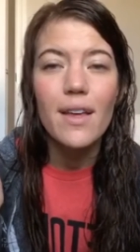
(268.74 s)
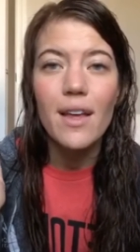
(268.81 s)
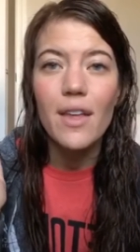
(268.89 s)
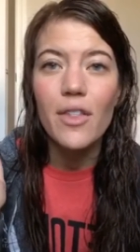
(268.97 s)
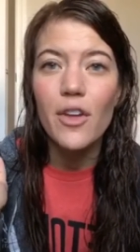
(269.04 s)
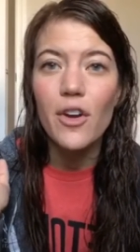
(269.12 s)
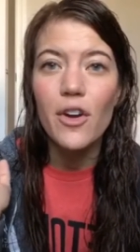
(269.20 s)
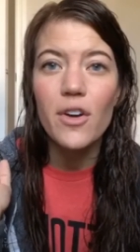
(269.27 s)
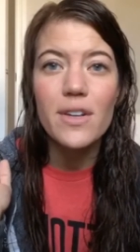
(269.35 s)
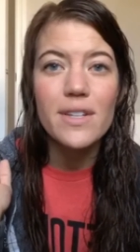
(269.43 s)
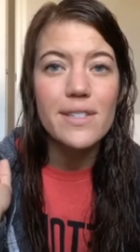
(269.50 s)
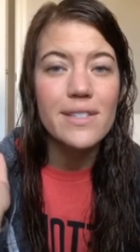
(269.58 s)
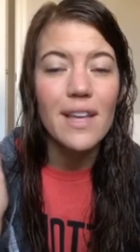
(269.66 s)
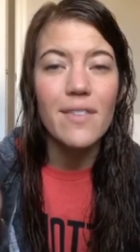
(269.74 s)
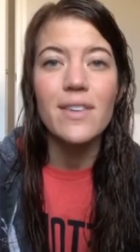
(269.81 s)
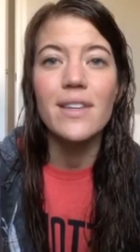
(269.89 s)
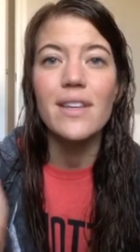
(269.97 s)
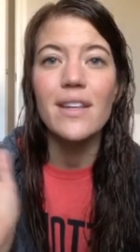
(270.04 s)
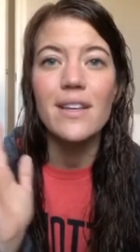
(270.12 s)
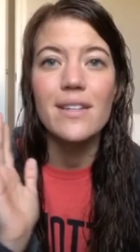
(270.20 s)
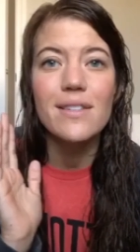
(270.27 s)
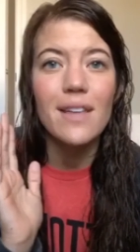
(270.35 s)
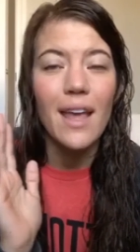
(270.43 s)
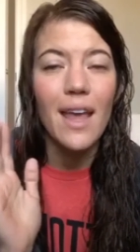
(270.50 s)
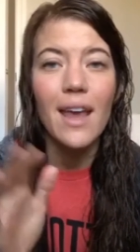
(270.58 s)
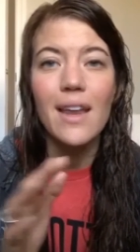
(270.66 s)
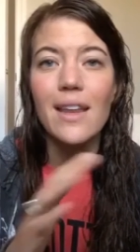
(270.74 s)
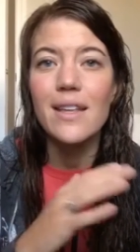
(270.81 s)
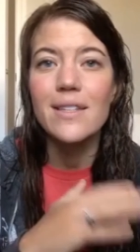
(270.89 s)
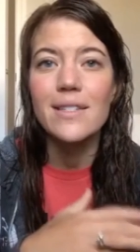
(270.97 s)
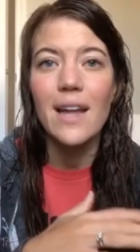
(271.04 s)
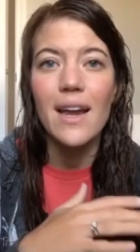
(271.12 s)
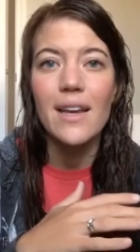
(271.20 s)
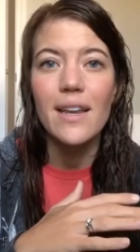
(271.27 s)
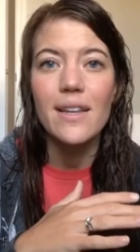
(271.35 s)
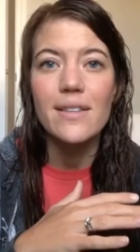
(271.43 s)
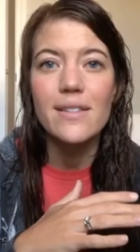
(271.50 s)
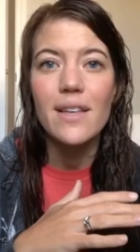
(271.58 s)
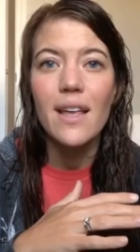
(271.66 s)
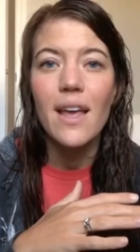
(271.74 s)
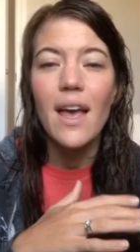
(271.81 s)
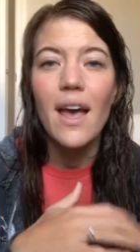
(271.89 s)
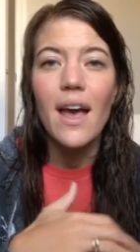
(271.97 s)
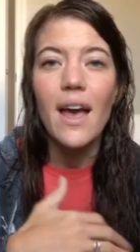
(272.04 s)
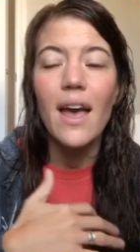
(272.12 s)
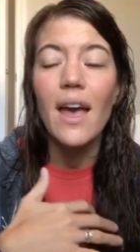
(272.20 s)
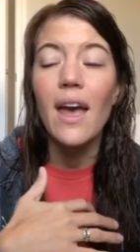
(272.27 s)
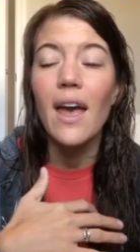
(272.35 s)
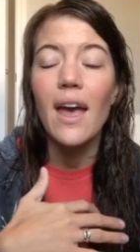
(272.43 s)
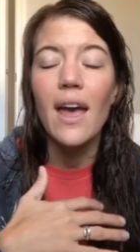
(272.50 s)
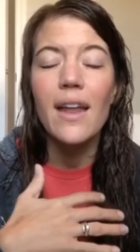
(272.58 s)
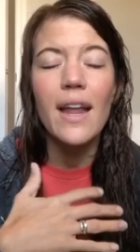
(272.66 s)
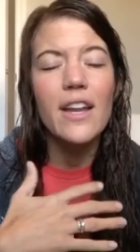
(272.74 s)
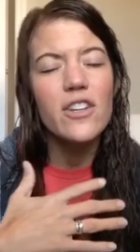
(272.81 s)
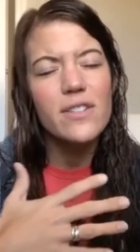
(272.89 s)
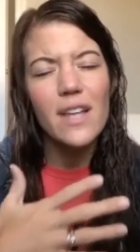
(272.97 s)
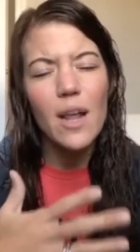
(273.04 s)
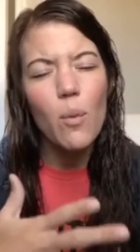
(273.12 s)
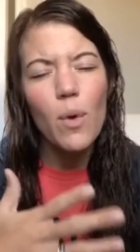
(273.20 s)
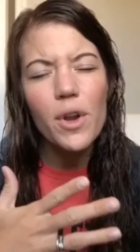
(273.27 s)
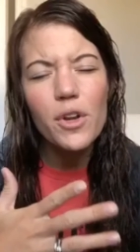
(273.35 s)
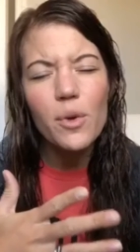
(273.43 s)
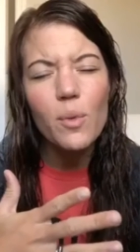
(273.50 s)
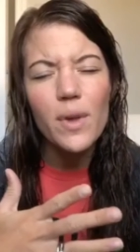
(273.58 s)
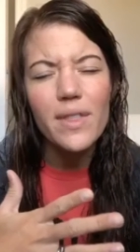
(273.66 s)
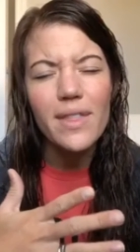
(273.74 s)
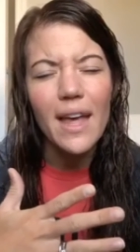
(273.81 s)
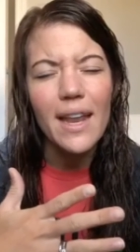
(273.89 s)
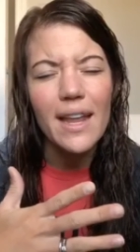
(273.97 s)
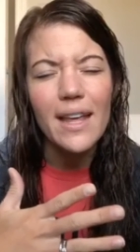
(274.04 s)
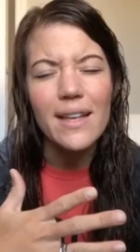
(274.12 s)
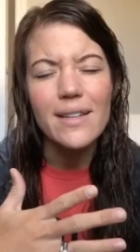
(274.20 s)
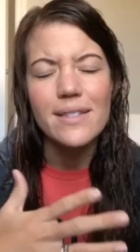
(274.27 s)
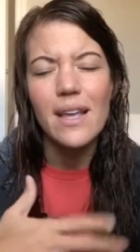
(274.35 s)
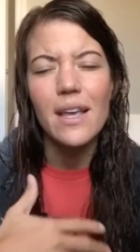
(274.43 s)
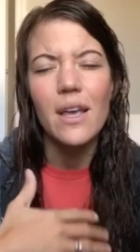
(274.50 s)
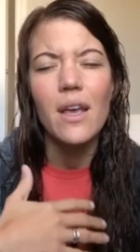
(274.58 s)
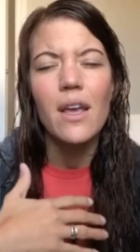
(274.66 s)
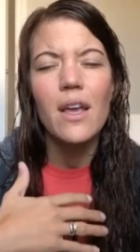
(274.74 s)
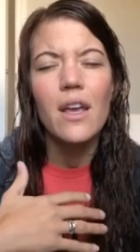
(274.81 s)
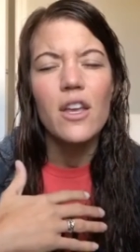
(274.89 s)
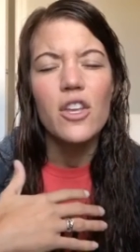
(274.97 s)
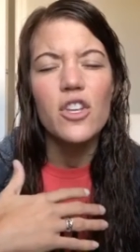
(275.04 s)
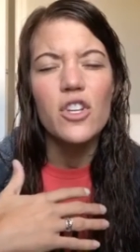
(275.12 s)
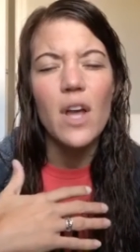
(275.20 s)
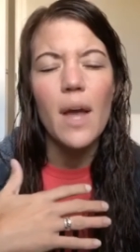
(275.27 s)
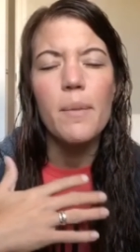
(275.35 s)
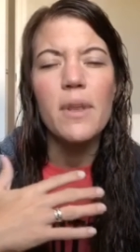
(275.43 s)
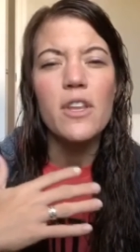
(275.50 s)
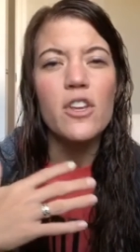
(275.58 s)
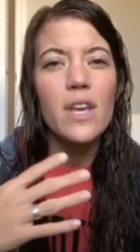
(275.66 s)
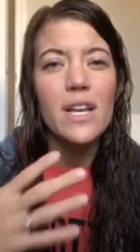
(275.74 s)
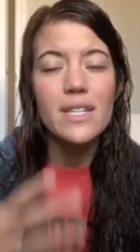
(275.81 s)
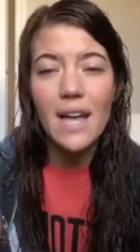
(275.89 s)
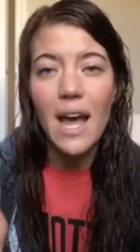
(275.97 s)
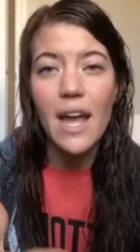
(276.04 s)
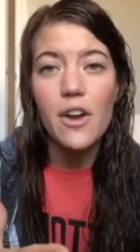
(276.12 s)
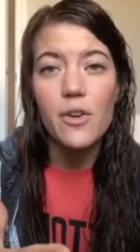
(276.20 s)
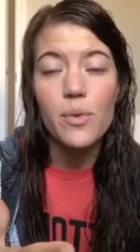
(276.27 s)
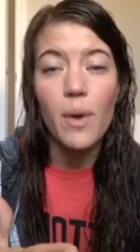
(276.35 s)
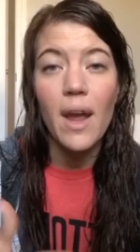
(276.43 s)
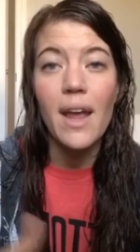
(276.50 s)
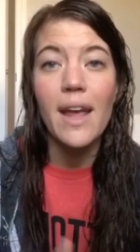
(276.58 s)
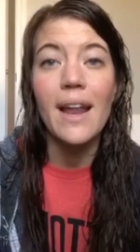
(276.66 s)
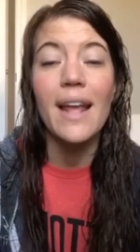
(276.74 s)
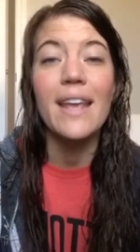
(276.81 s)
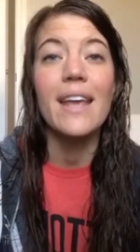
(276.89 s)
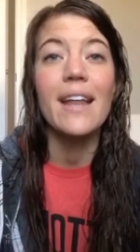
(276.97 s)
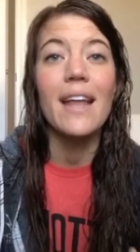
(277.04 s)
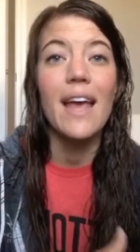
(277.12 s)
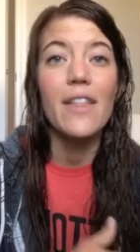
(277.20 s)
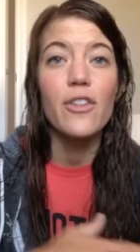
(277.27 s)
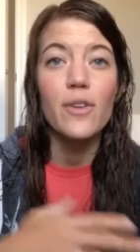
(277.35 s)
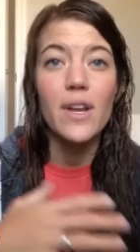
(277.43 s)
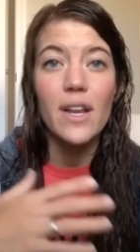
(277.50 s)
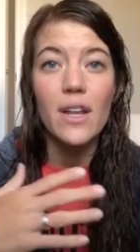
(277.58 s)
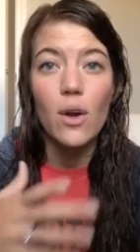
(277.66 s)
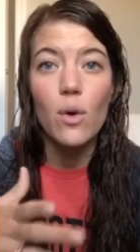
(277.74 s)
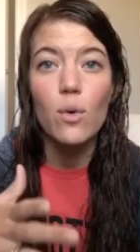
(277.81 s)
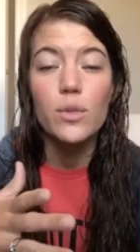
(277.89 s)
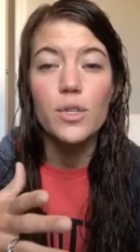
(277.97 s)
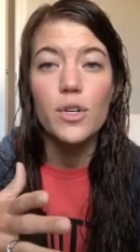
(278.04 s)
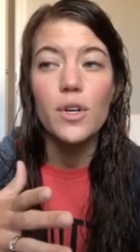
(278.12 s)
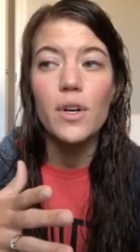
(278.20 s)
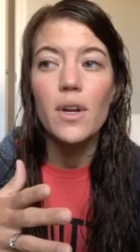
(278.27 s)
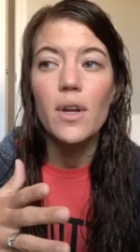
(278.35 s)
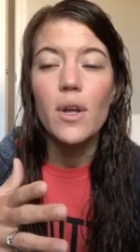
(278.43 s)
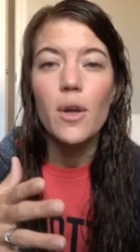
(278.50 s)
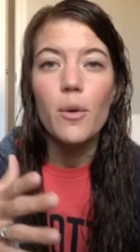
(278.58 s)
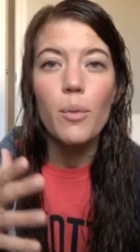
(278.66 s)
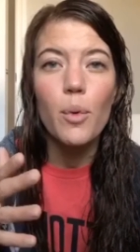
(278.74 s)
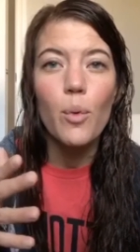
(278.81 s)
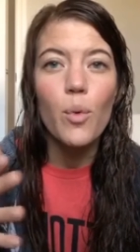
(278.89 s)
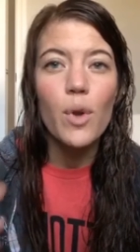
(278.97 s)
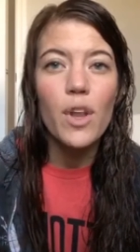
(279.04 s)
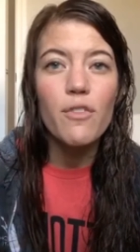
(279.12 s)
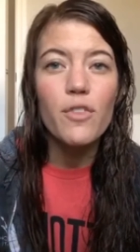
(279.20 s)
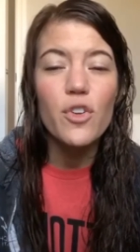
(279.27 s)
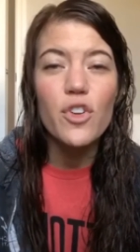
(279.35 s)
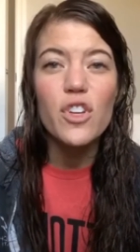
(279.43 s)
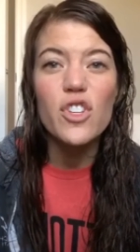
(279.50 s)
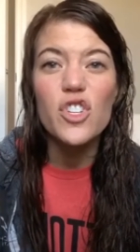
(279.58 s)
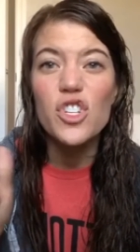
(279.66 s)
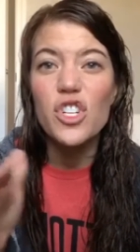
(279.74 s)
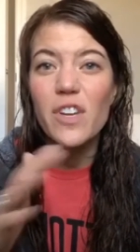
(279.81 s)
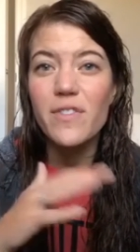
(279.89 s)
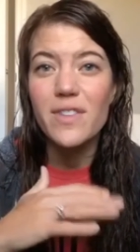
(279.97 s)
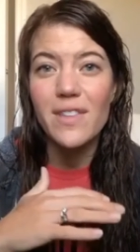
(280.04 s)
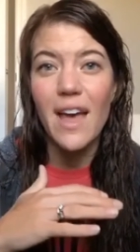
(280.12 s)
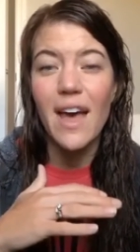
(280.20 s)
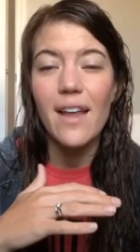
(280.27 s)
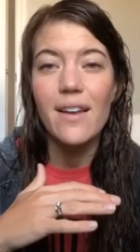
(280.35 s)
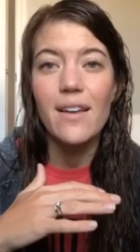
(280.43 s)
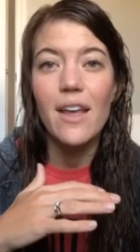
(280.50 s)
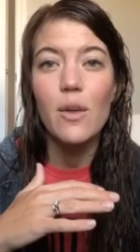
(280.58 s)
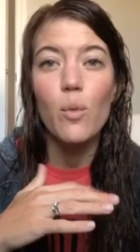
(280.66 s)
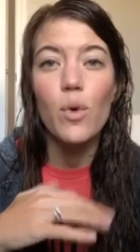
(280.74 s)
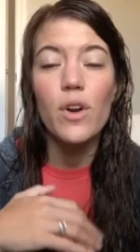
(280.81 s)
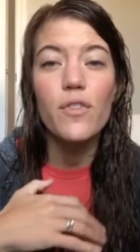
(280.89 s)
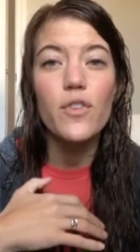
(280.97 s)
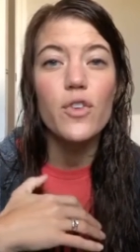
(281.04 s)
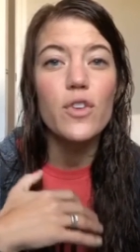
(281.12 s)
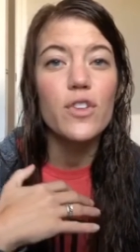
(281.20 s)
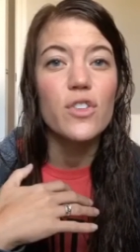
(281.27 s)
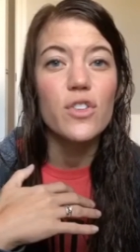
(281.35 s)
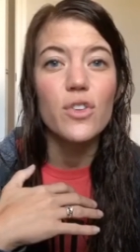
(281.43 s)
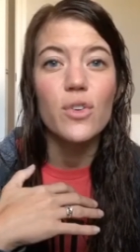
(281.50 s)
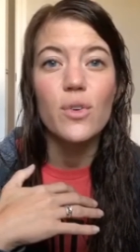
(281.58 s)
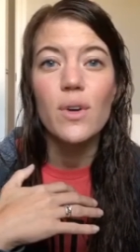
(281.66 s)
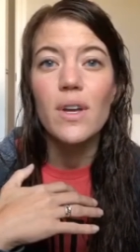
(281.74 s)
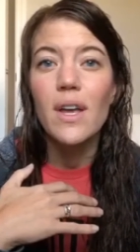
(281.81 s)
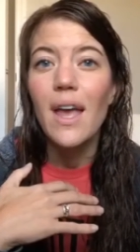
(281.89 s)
in their 70s 80s 90s and I just said, I wonder what that is. Like, you, I mean, you get tired, right? And I get it, and they're getting older. But what if you can shift that? And what if you can do